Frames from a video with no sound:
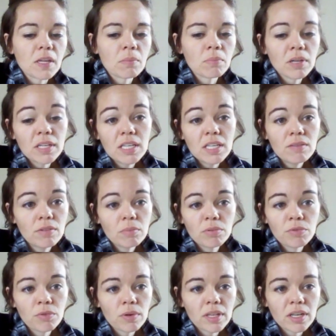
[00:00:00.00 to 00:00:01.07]
but even
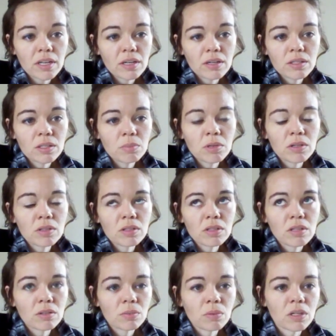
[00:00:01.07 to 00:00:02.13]
before that, I suppose
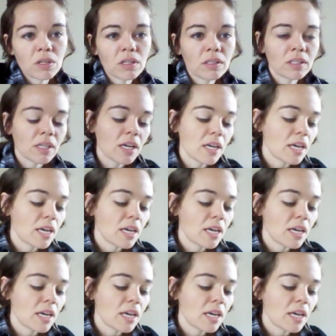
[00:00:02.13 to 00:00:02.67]
this works.